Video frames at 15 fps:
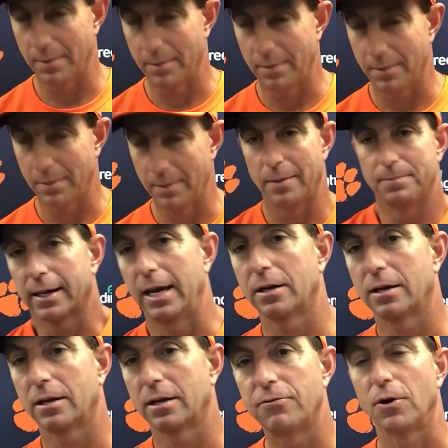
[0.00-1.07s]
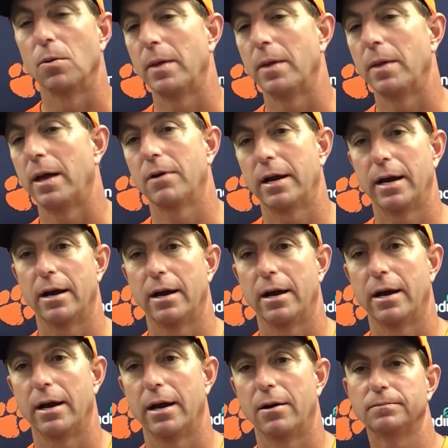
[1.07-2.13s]
But I can't confirm that
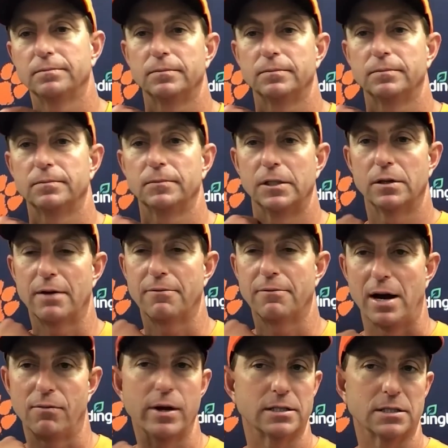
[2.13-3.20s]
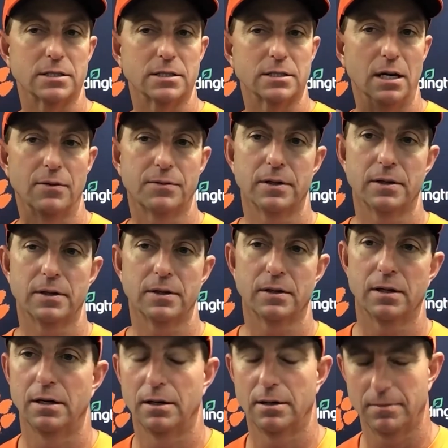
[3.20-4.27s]
right now. You know, you got 5 weeks
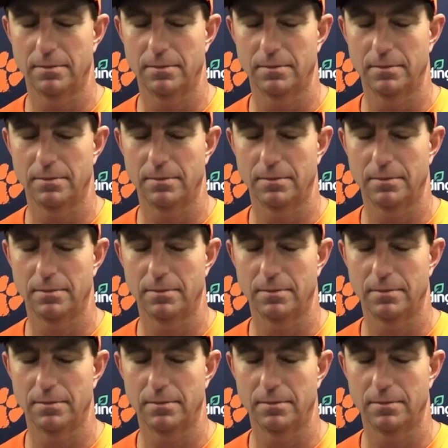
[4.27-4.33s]
left.